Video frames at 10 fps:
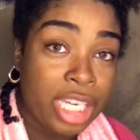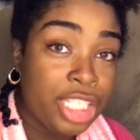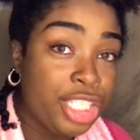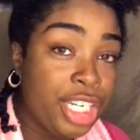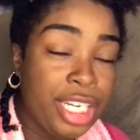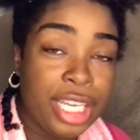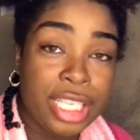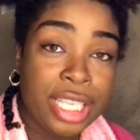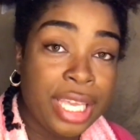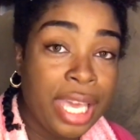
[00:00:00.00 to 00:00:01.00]
She
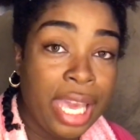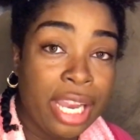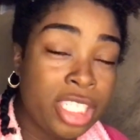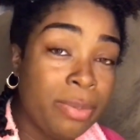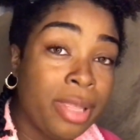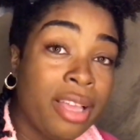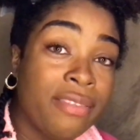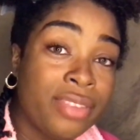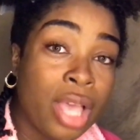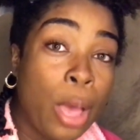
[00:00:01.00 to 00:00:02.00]
doesn't care. She
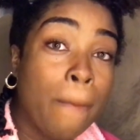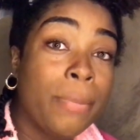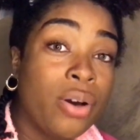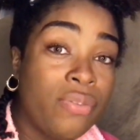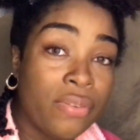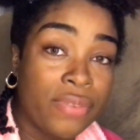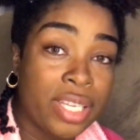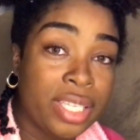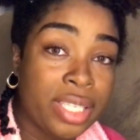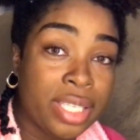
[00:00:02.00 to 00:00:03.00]
loves both of
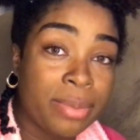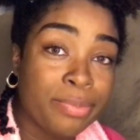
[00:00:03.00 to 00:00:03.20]
us.